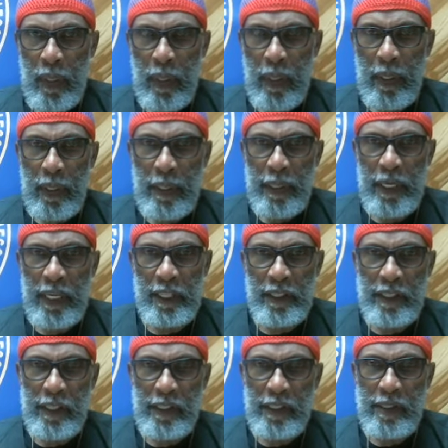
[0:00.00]
uh, hit
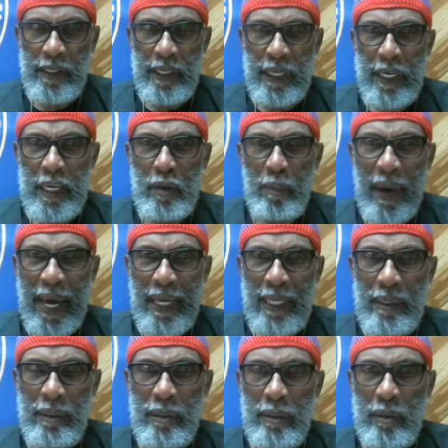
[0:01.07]
this Edomite
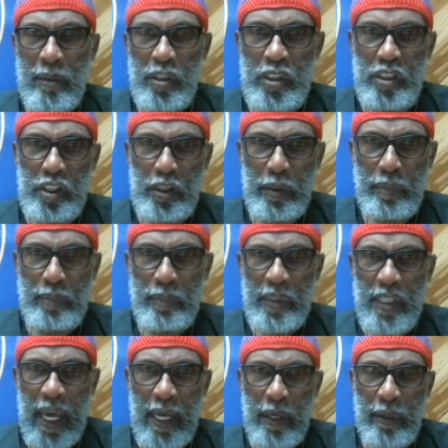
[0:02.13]
ship
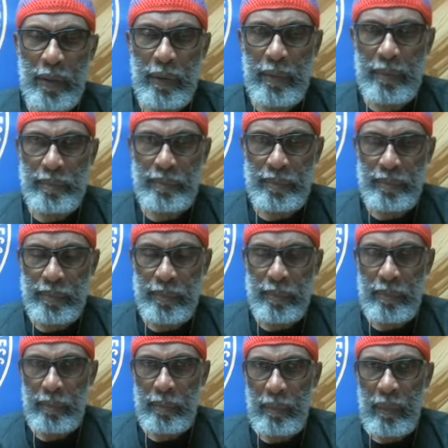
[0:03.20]
tanker
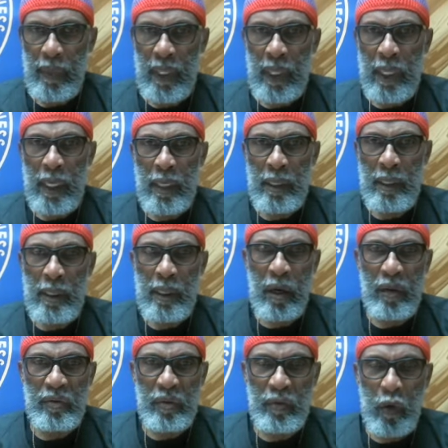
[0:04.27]
in the
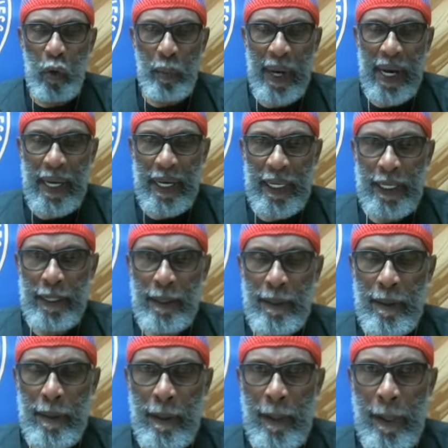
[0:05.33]
Gulf of Oman.
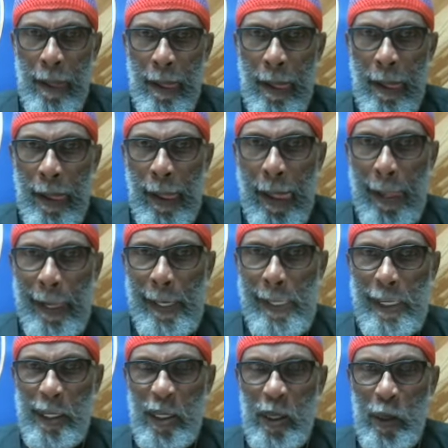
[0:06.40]

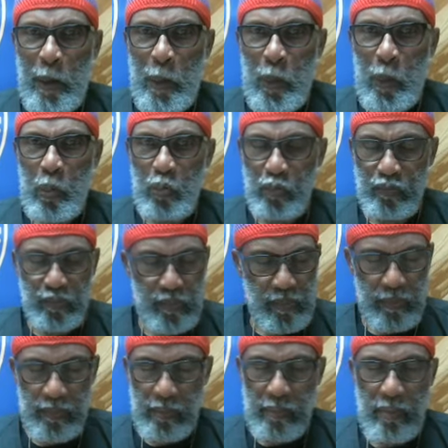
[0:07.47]
So,
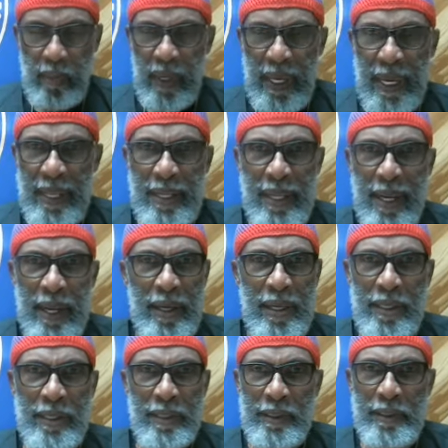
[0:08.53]
and then I
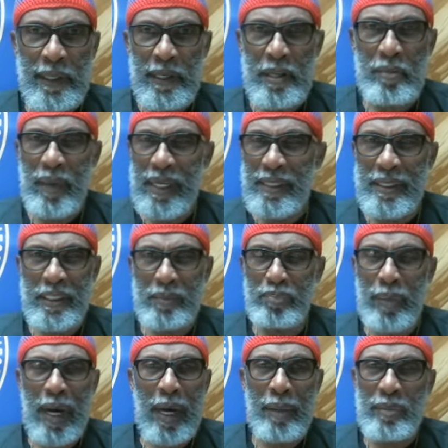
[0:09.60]
hear that the Edomites just
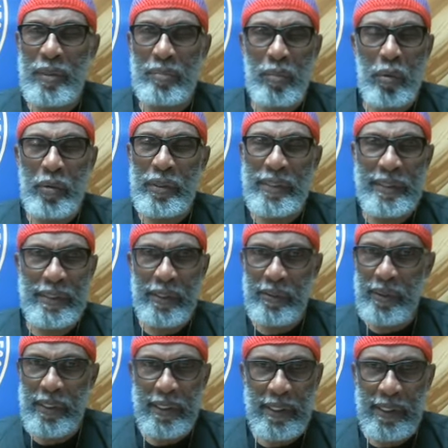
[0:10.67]
bombed some more in
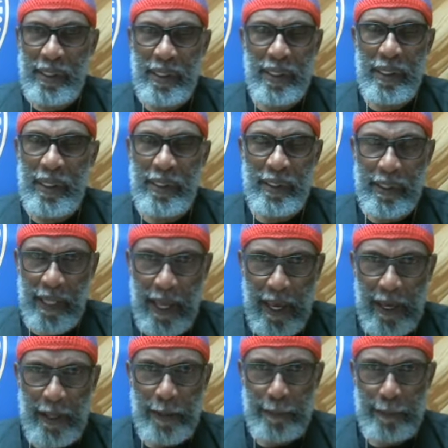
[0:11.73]
Syria just here the other day.